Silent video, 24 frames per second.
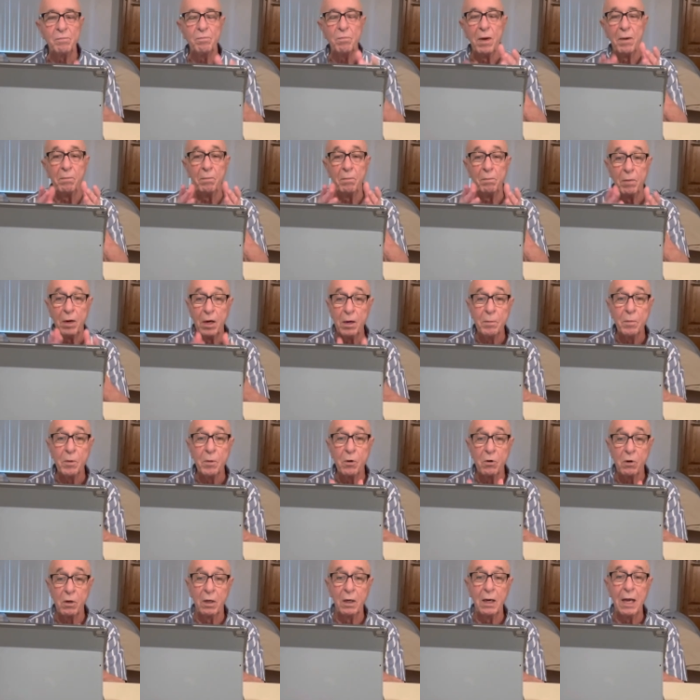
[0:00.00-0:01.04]

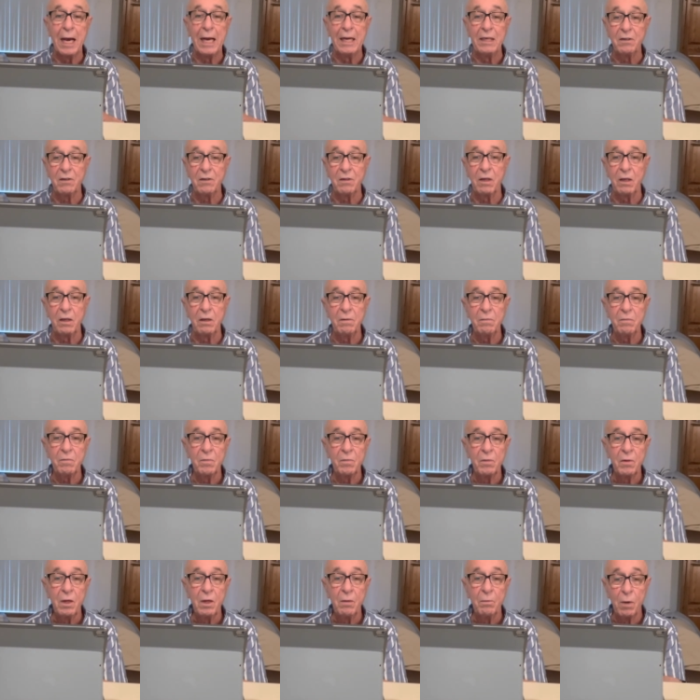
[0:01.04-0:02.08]
memorializing
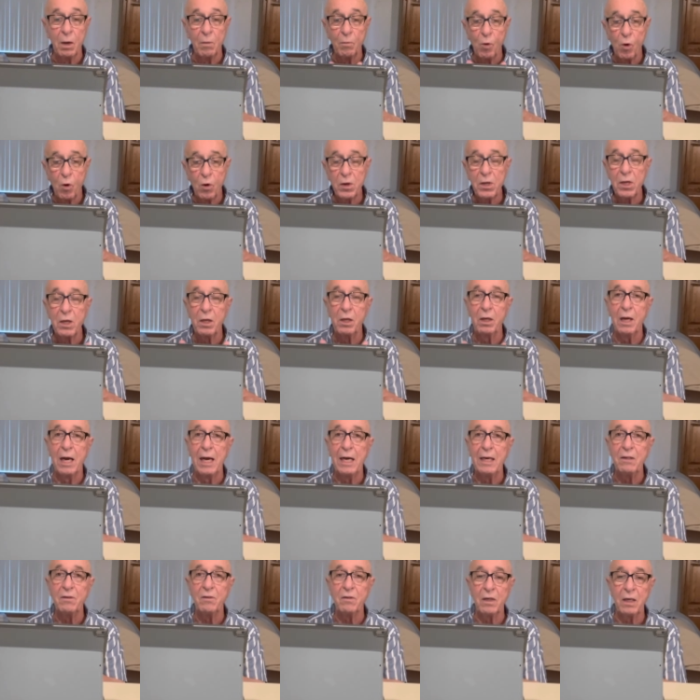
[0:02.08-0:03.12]

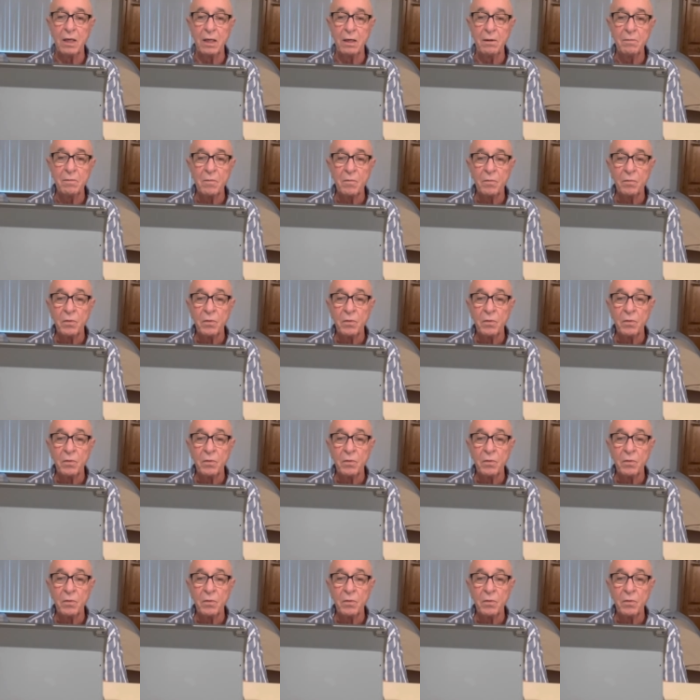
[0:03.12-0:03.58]
memorializing